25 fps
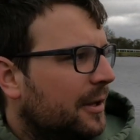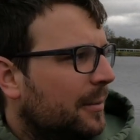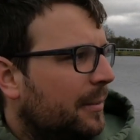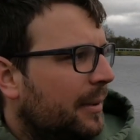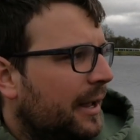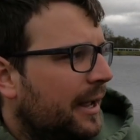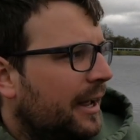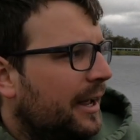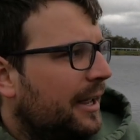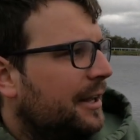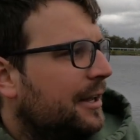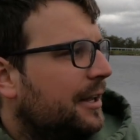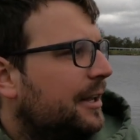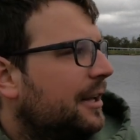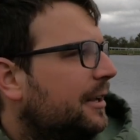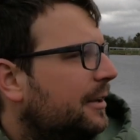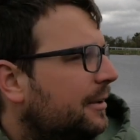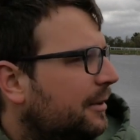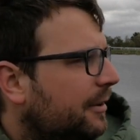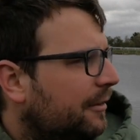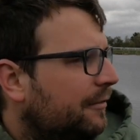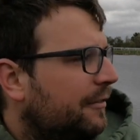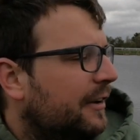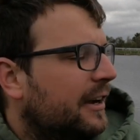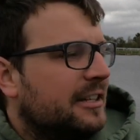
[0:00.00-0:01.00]
a bit and
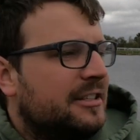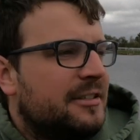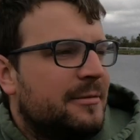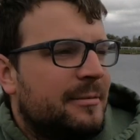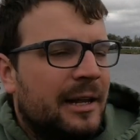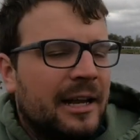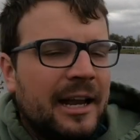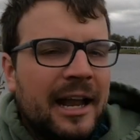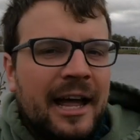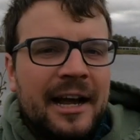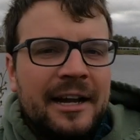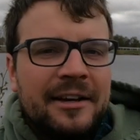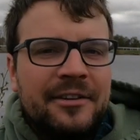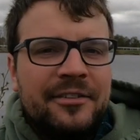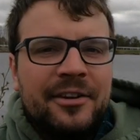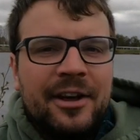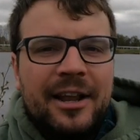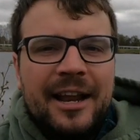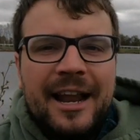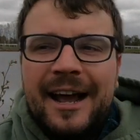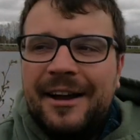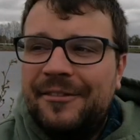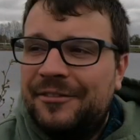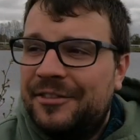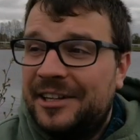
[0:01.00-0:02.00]
affecting my line, so
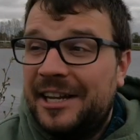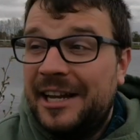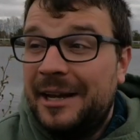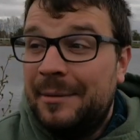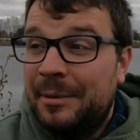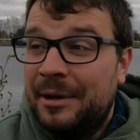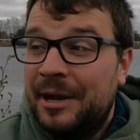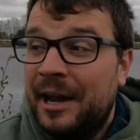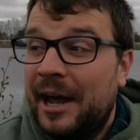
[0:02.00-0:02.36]
I'll have to keep